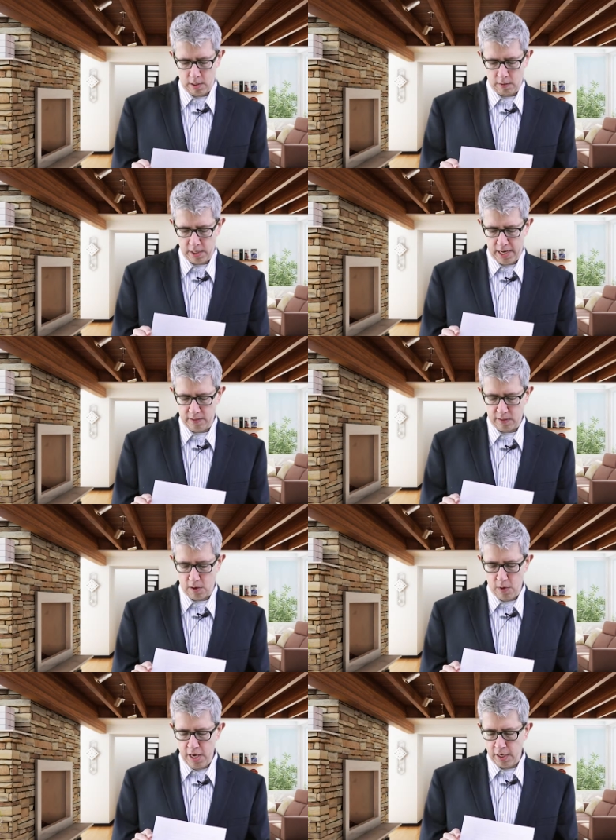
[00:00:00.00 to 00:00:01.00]
Okay,
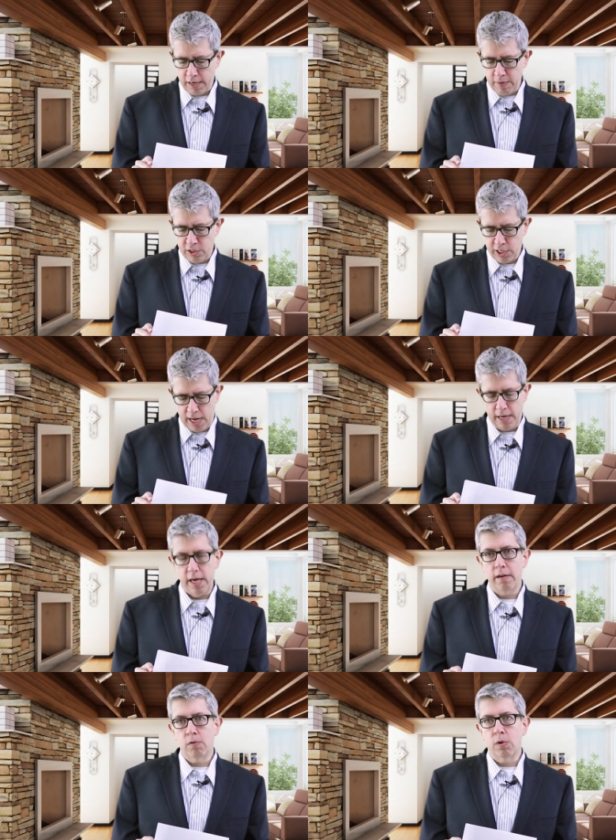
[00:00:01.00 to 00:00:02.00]
so give it a shot,
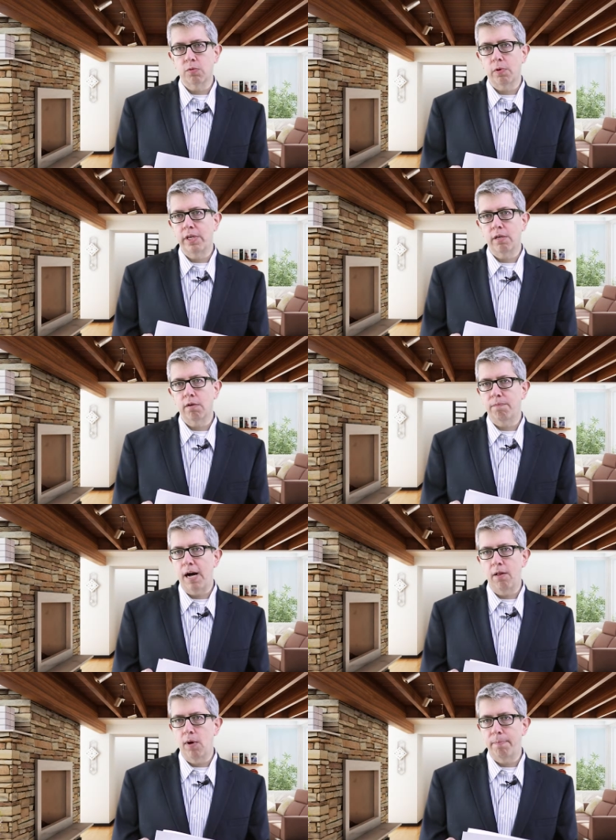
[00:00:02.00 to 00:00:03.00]
and of course we're here to
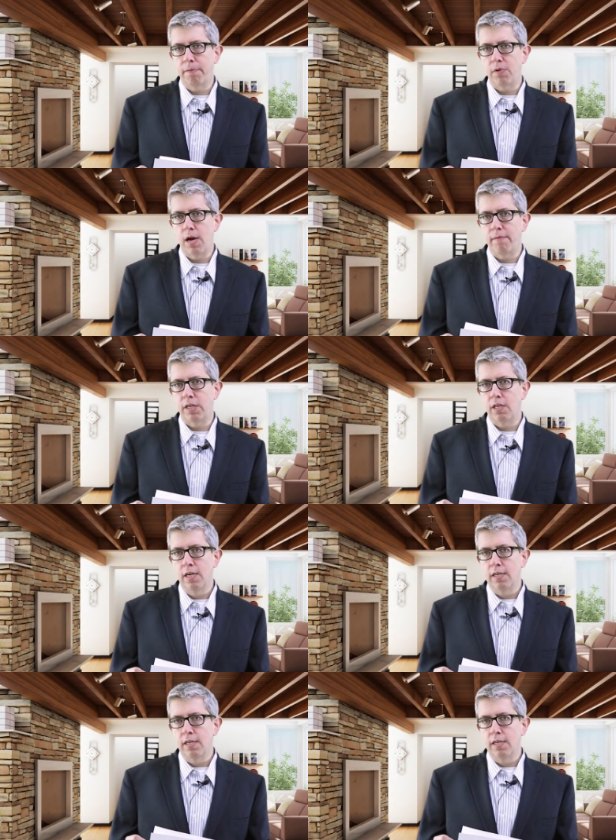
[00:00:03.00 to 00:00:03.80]
follow up if you have any